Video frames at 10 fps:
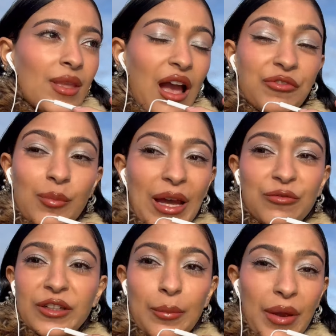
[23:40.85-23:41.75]
I feel bad
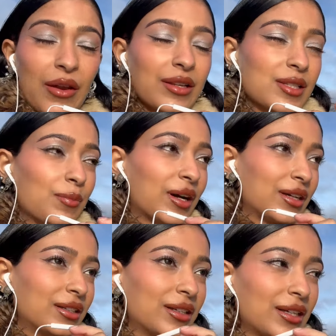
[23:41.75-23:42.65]
for the parents,
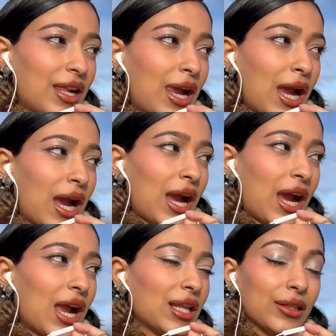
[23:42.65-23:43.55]
but
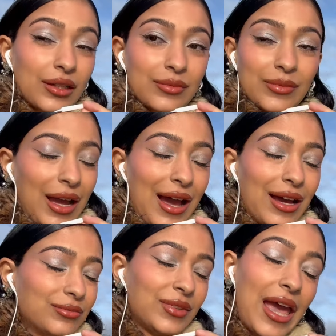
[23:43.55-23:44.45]
look,
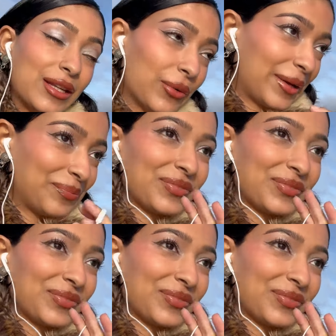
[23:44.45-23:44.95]
anyway,